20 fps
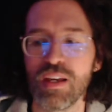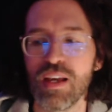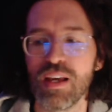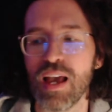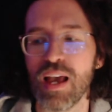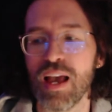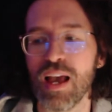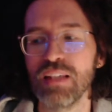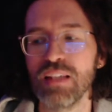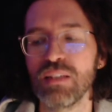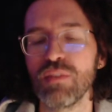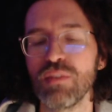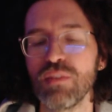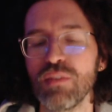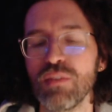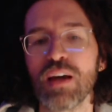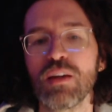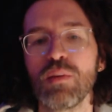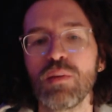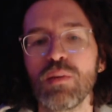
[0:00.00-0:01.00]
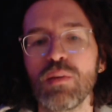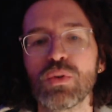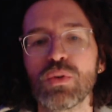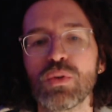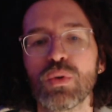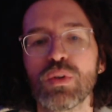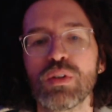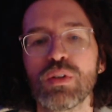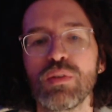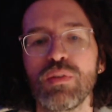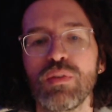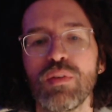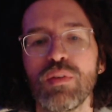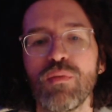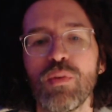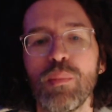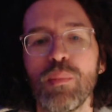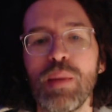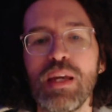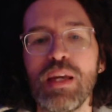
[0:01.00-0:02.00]
as a valuable source of
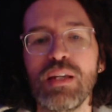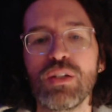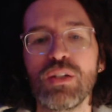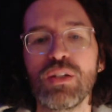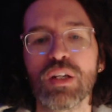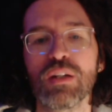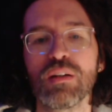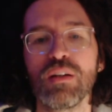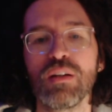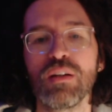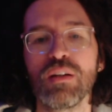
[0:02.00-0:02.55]
information.